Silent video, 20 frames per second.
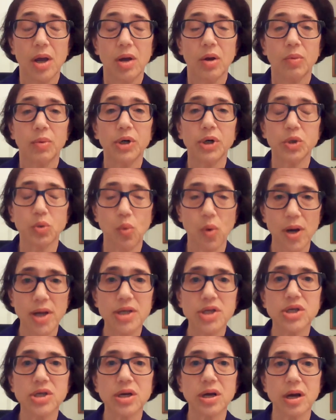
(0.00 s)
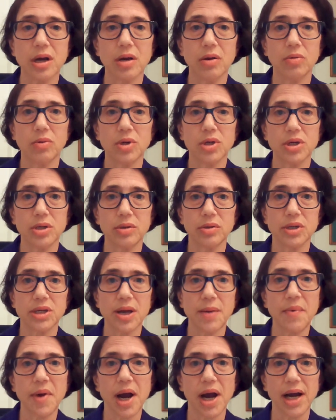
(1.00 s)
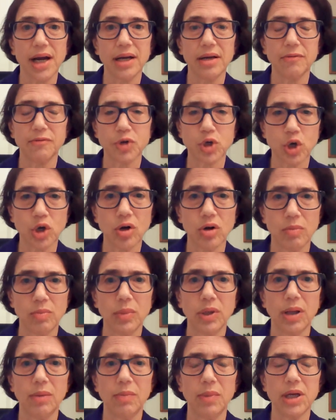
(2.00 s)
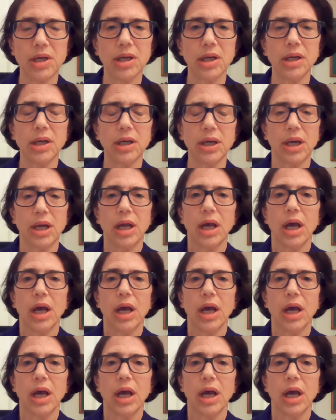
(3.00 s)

which was to go to some kind of term-limited